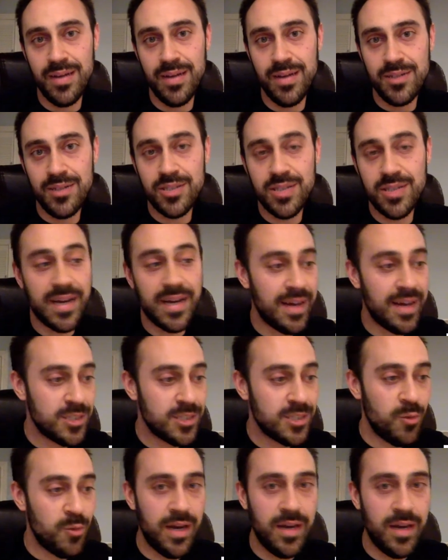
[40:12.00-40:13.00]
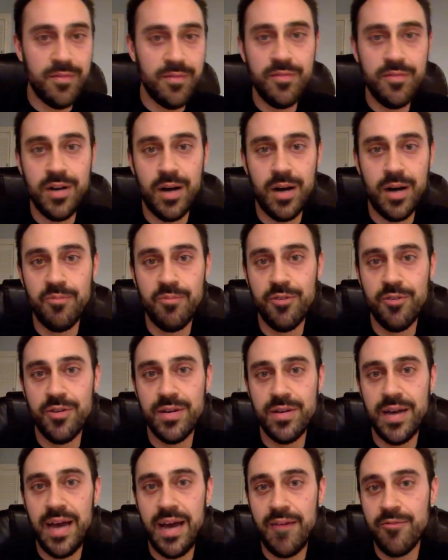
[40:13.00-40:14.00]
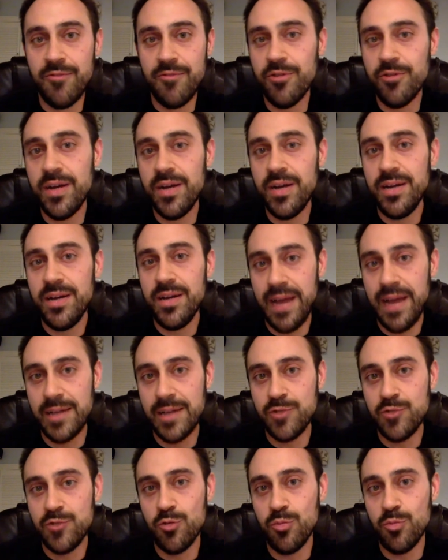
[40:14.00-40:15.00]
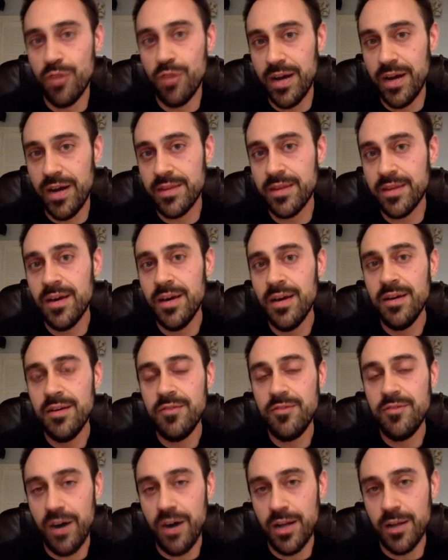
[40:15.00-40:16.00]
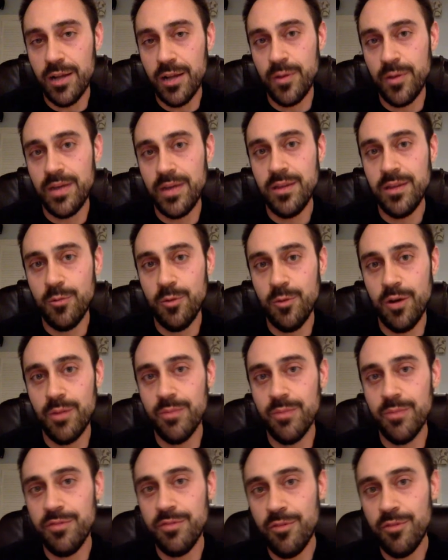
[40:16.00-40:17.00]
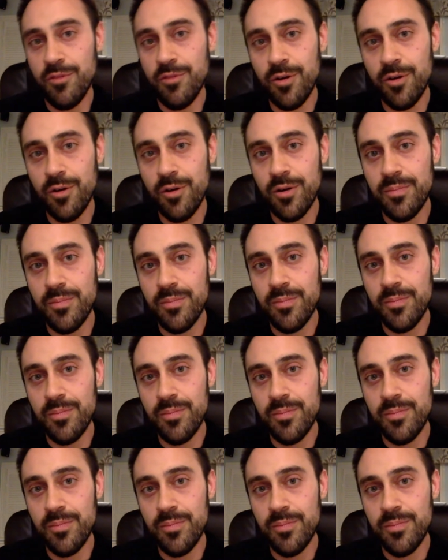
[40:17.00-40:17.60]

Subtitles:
Just like a nice wave of comfort, every natural breath following the one before.